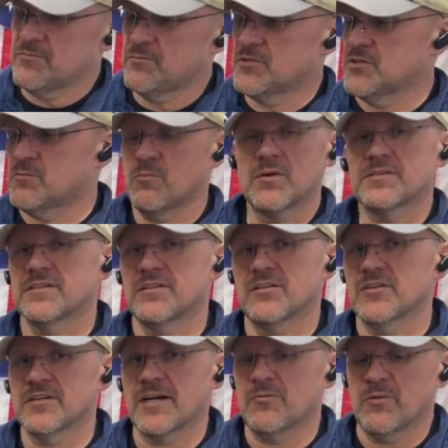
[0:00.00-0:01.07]
it just wasn't the
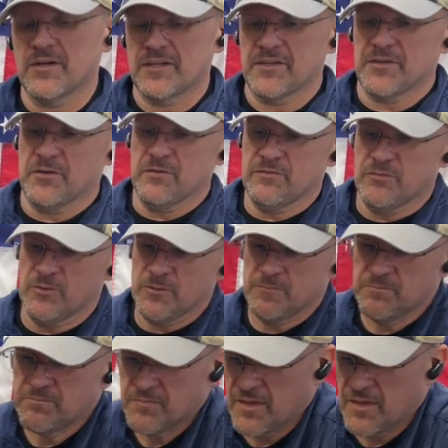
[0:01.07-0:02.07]
look I wanted to go for.